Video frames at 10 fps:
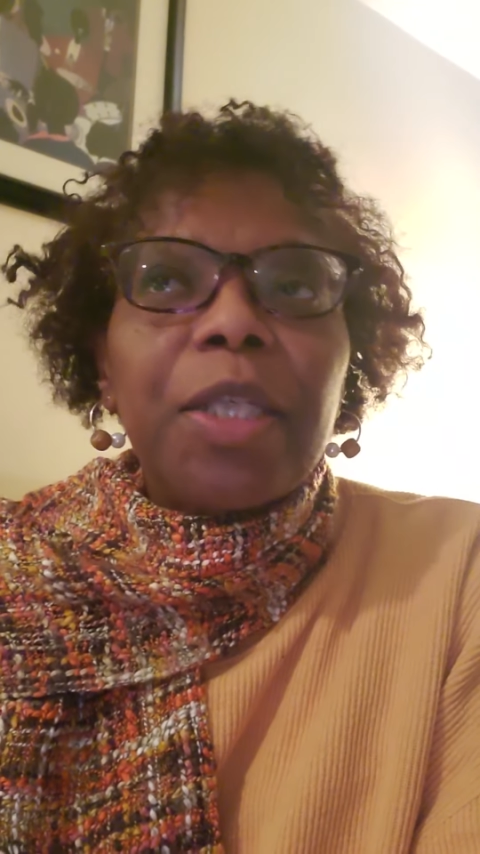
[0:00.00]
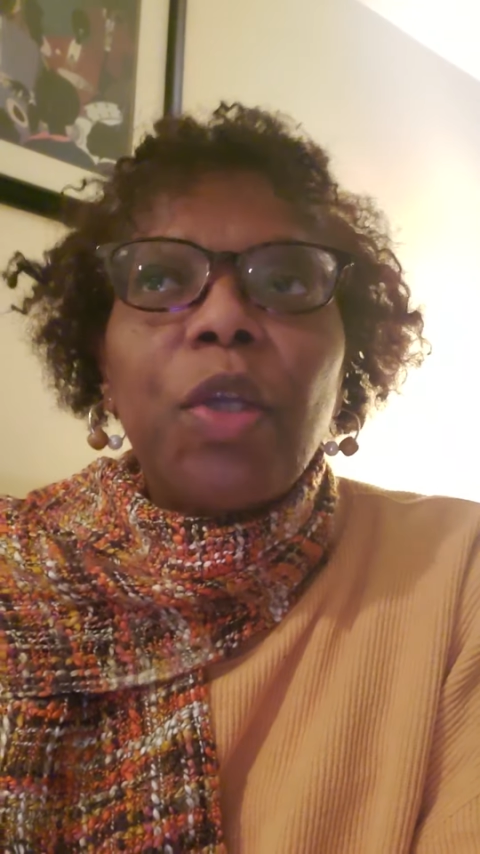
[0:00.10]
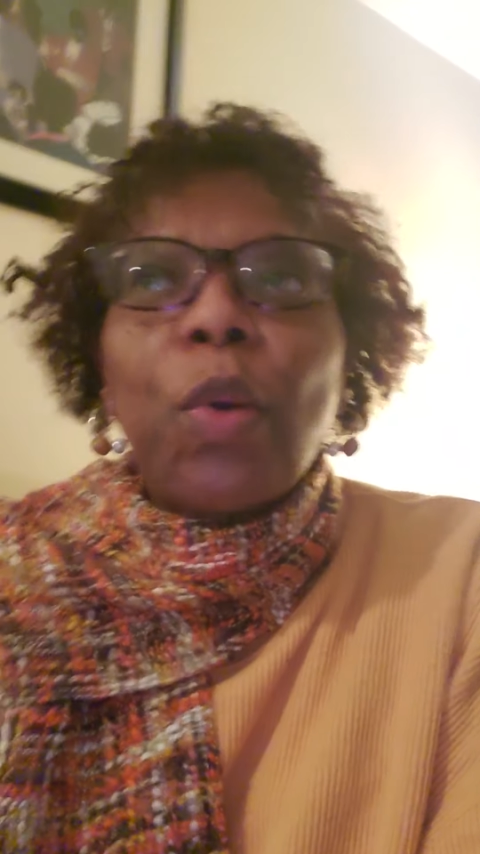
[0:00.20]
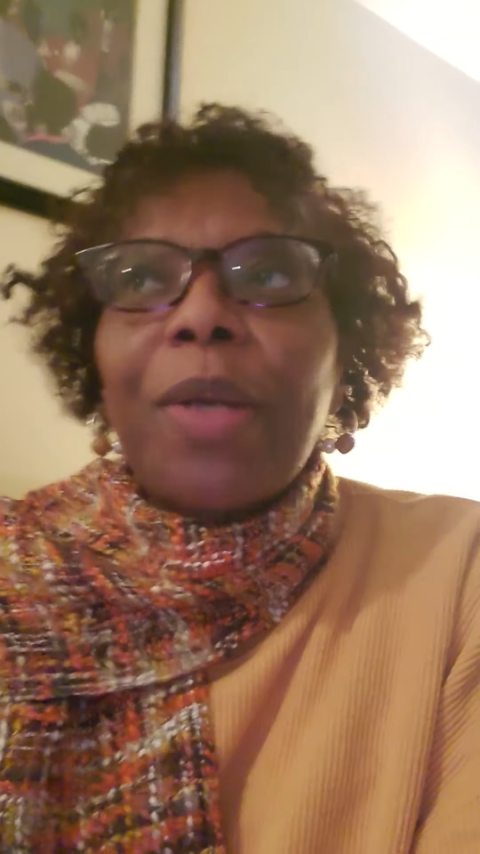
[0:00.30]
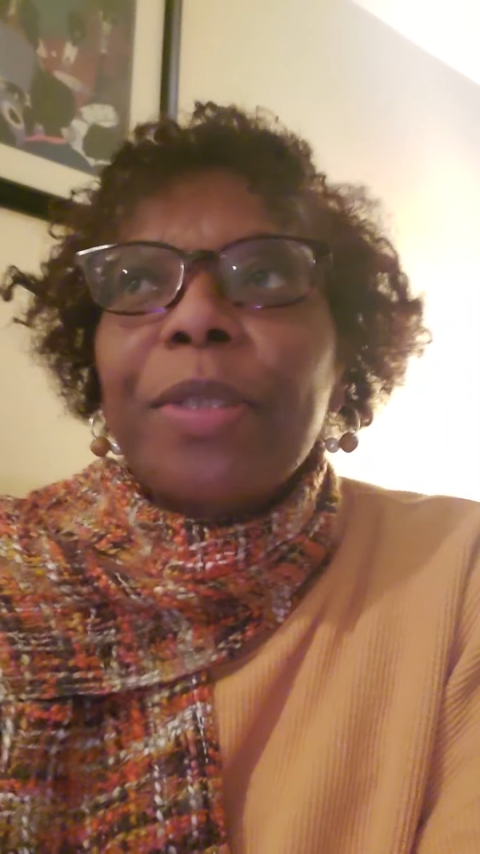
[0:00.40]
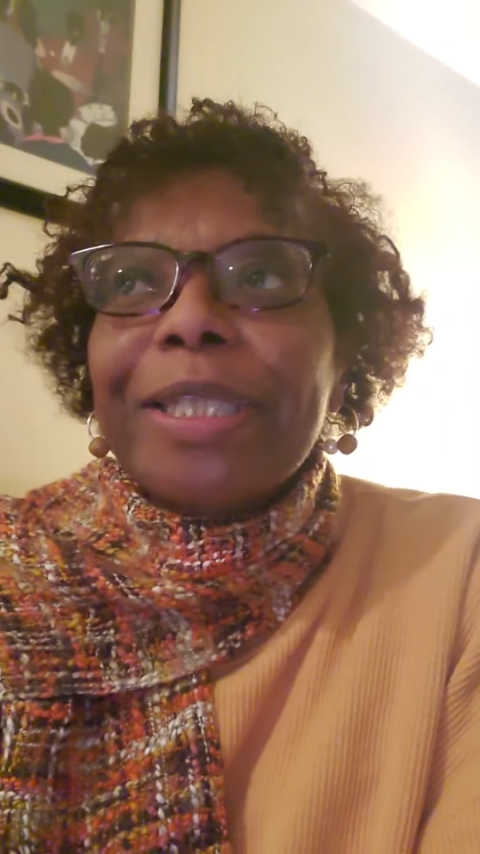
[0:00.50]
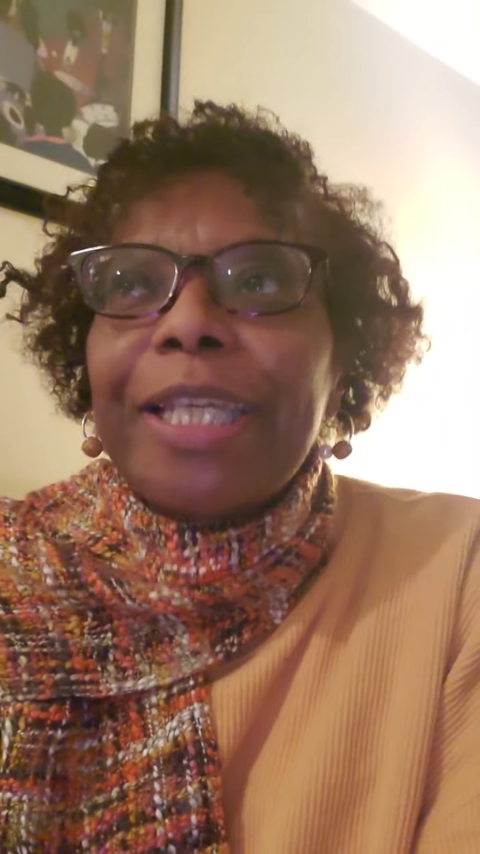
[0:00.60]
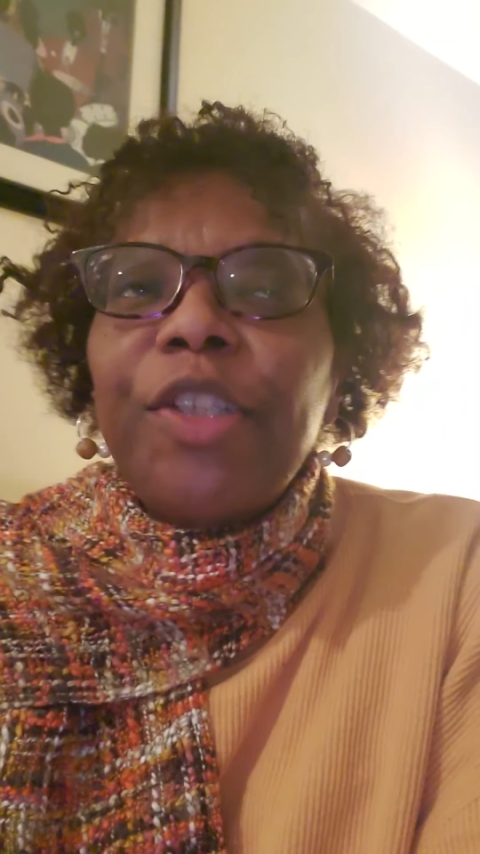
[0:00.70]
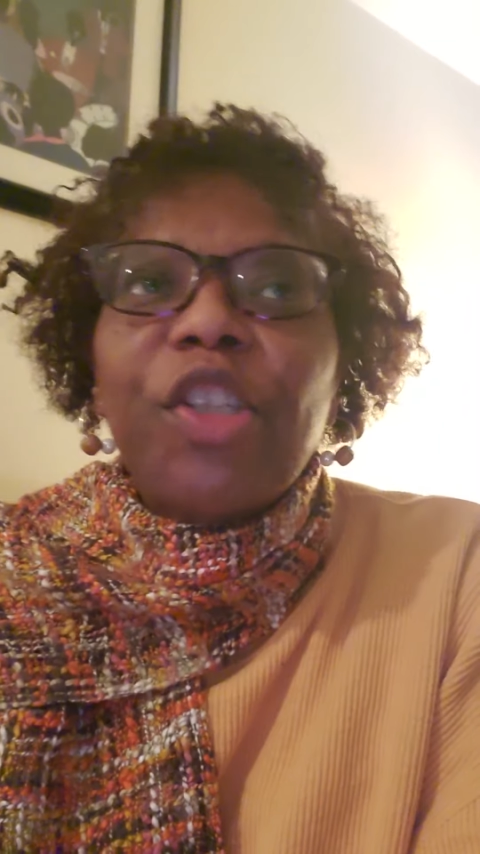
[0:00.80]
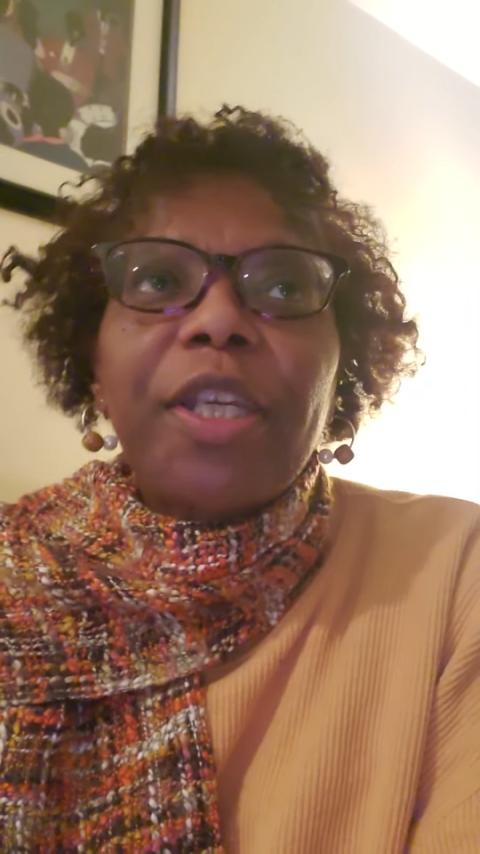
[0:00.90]
you know, I was
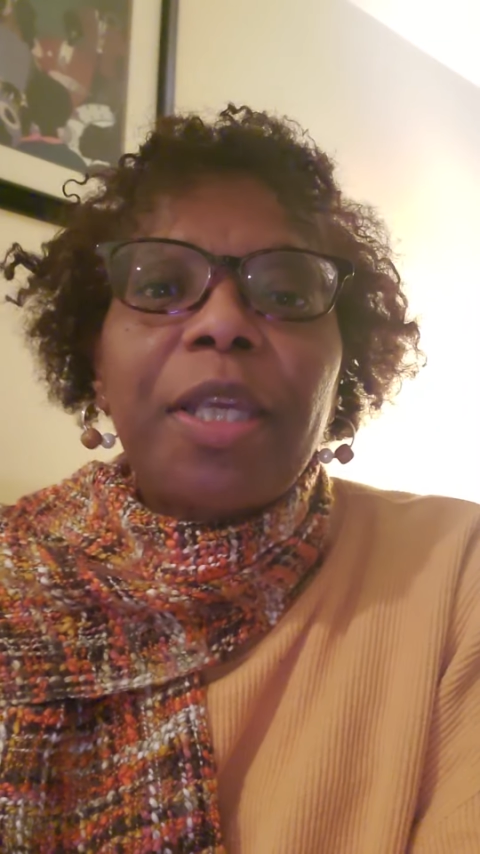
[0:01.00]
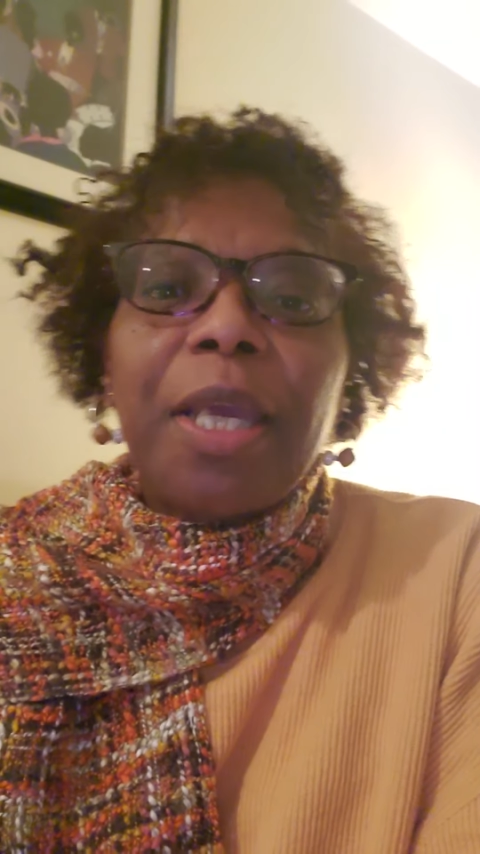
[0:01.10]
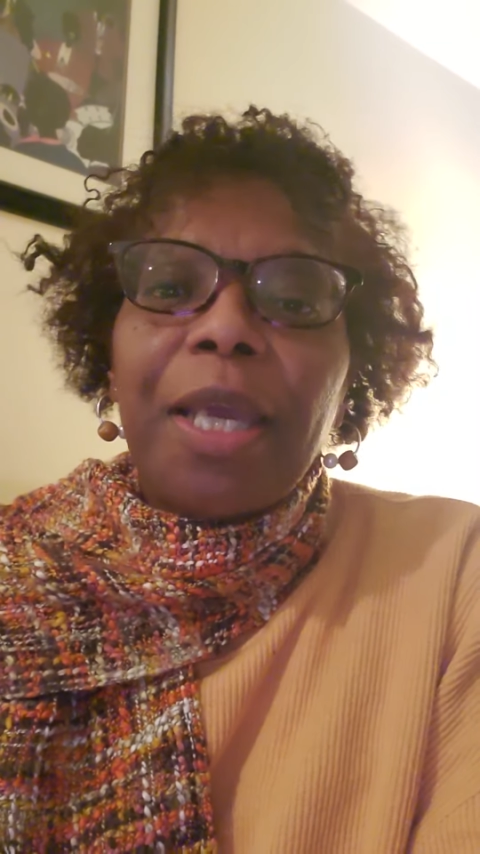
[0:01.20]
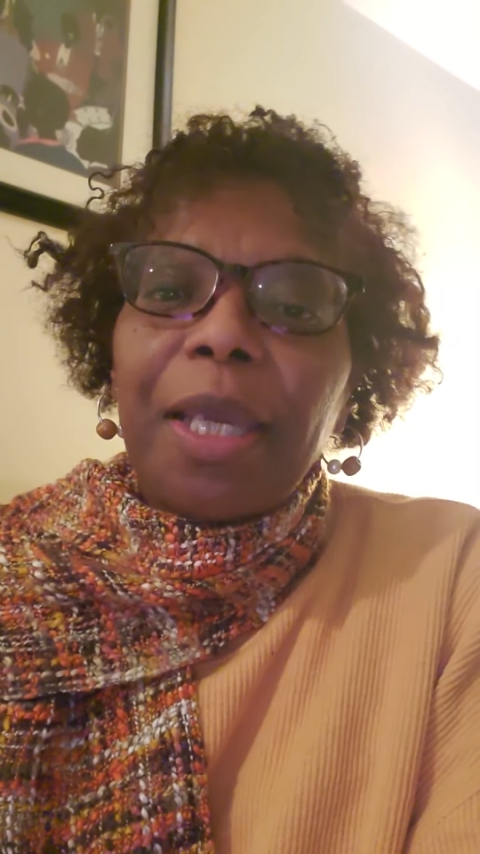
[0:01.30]
teaching